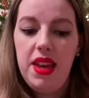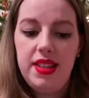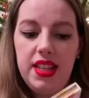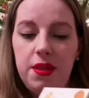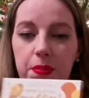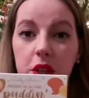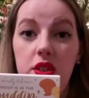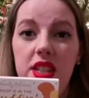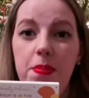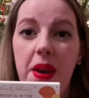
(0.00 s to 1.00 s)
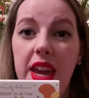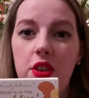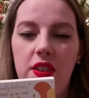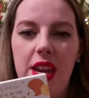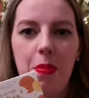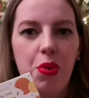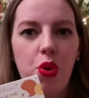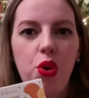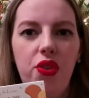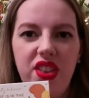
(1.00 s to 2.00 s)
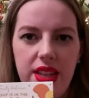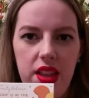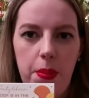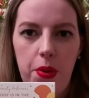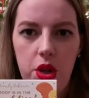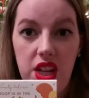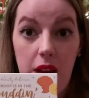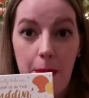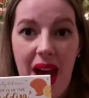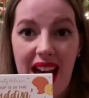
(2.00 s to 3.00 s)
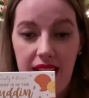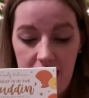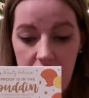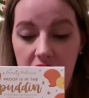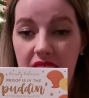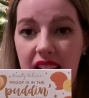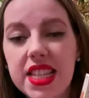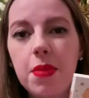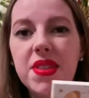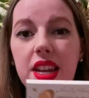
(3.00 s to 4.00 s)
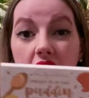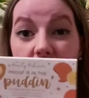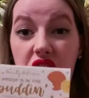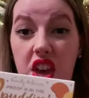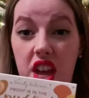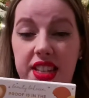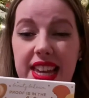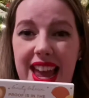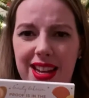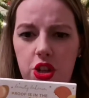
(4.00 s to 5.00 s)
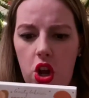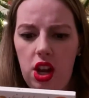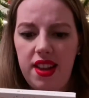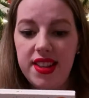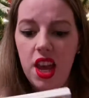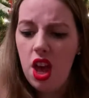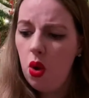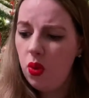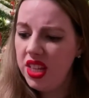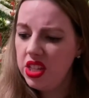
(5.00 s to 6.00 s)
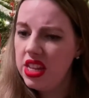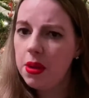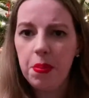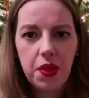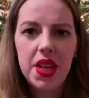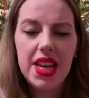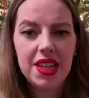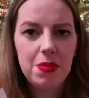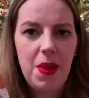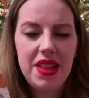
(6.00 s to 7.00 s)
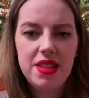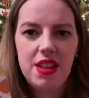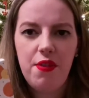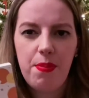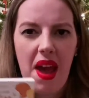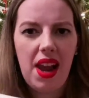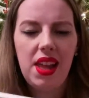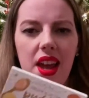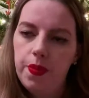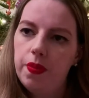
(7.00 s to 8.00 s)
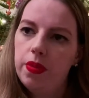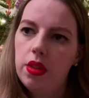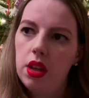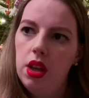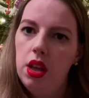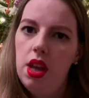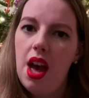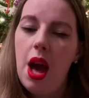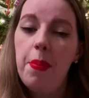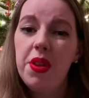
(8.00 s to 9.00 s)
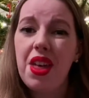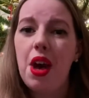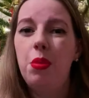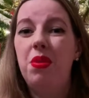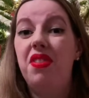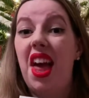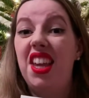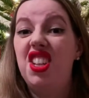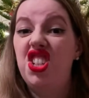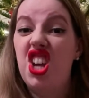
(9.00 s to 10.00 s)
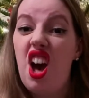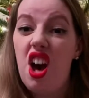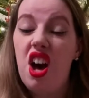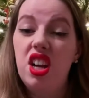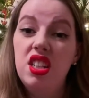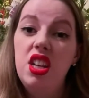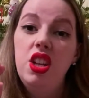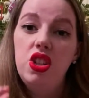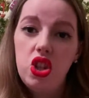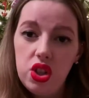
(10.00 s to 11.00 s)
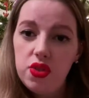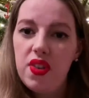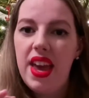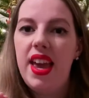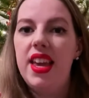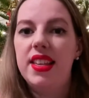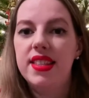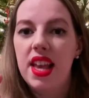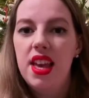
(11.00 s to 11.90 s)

is this Beauty Bakery Proof is in the Pudding palette. This comes in at $38, which is a pretty expensive palette. I put that up with like Tarte, Too Faced,